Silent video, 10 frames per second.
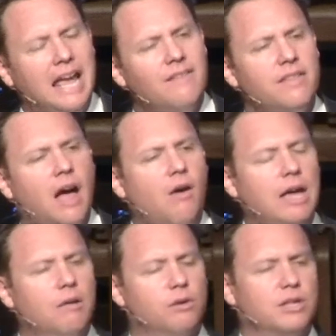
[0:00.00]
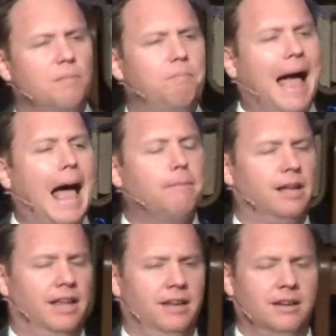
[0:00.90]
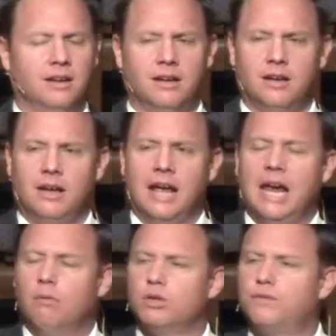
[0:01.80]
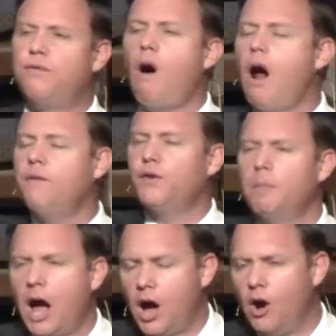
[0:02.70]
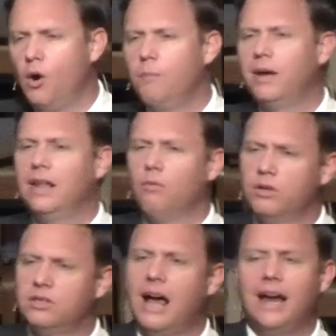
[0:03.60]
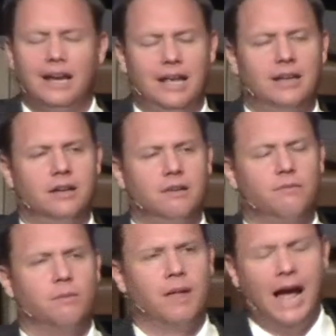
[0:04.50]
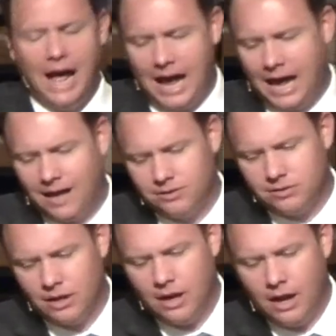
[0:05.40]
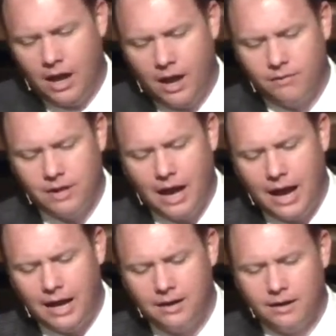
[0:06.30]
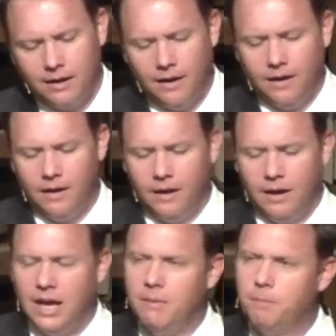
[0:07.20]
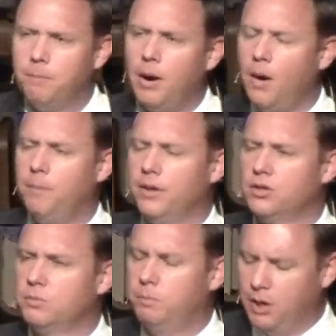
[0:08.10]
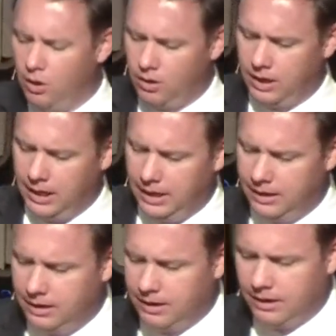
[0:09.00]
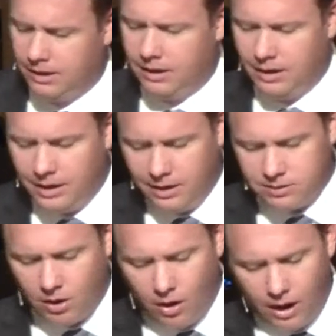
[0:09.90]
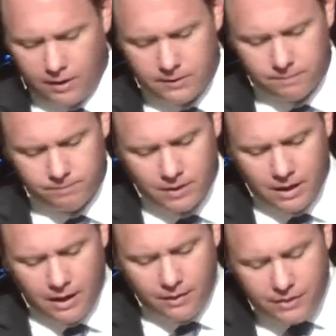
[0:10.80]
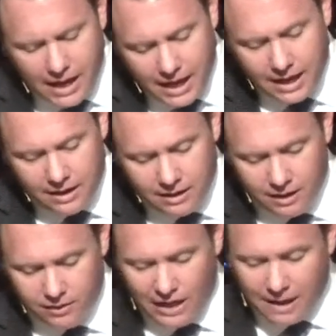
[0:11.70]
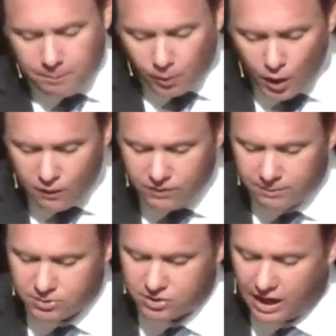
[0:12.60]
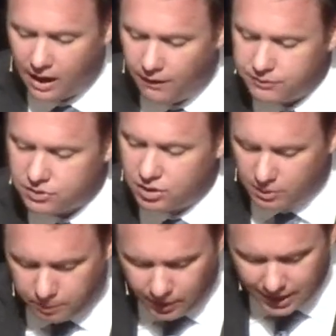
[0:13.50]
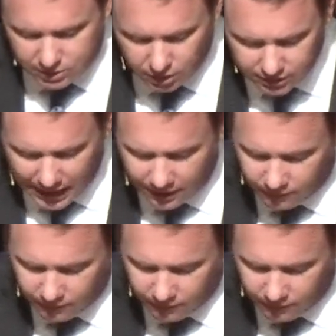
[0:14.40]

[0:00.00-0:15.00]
even though he was in Babylon, he was far from home, but he was not hidden from the eyes of God. He purposed purity in his heart. Then they proved themselves to the prince. Look down at